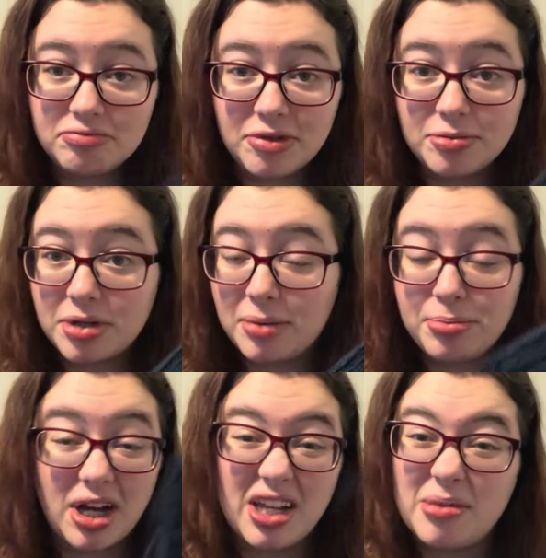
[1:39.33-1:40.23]
It was
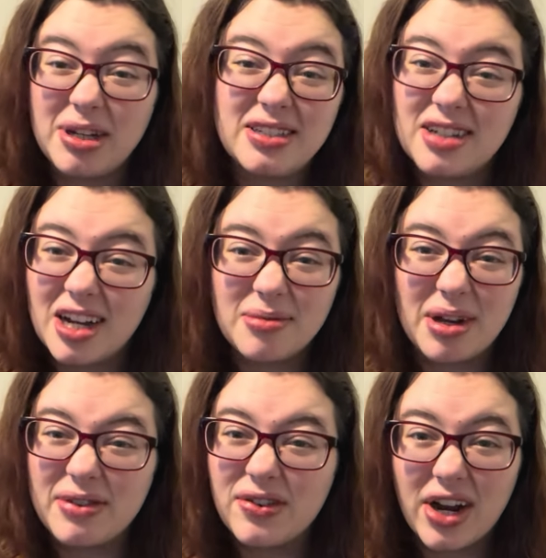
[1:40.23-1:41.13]
probably the best time
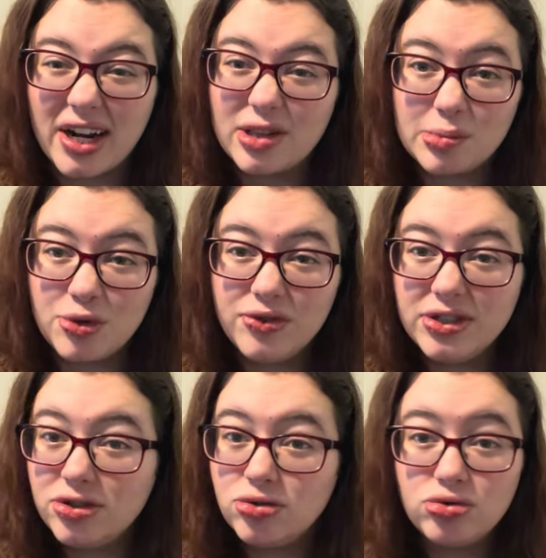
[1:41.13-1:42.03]
I've ever had at the movies,